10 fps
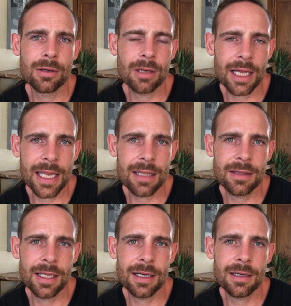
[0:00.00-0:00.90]
Good luck
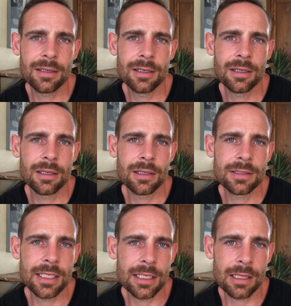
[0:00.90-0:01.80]
out there.
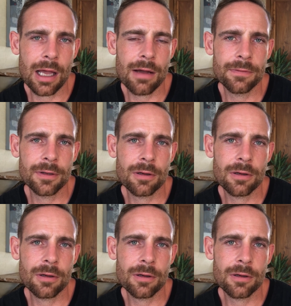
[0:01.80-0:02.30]
Sending you love.